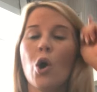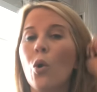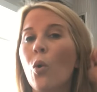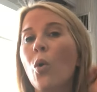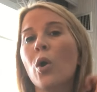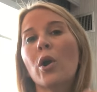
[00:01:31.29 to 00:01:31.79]

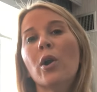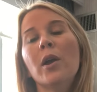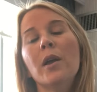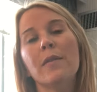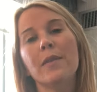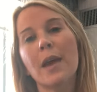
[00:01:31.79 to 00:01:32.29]
or
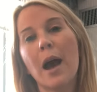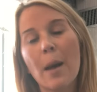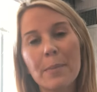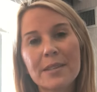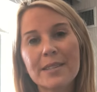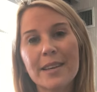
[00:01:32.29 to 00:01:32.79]
the
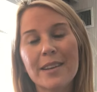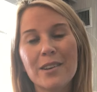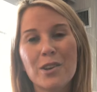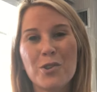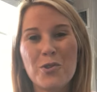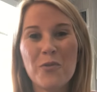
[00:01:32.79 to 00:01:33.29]
opposite,
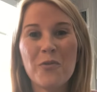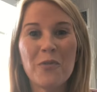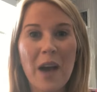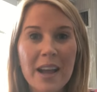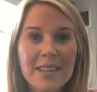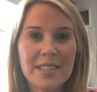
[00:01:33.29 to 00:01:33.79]
you
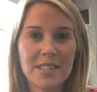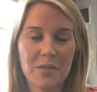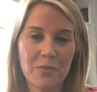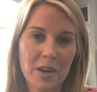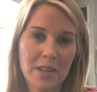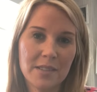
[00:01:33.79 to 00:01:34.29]
find a
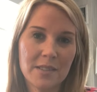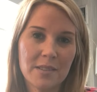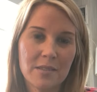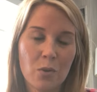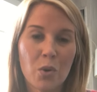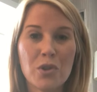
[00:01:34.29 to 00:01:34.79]
difference
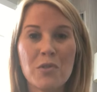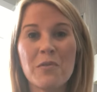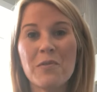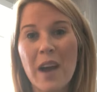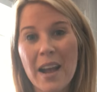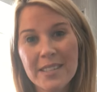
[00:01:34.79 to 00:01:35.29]
or you
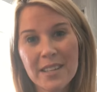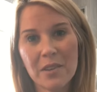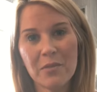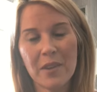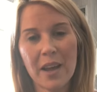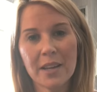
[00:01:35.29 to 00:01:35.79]
find an
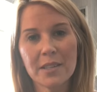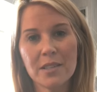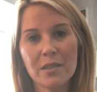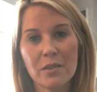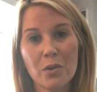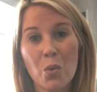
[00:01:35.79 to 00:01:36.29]
effect
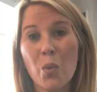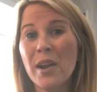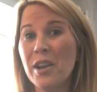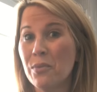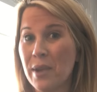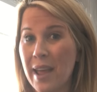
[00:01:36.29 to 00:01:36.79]
when
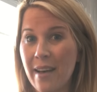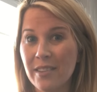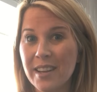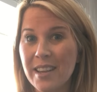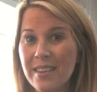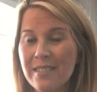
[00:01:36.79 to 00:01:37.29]
in
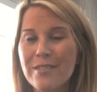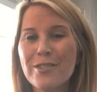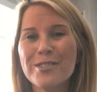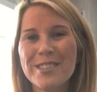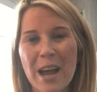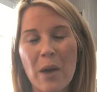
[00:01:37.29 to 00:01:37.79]
reality
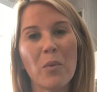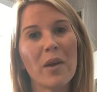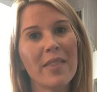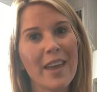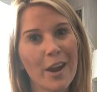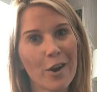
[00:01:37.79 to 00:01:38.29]
there's not
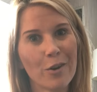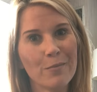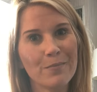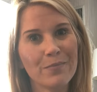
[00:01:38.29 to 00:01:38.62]
one there.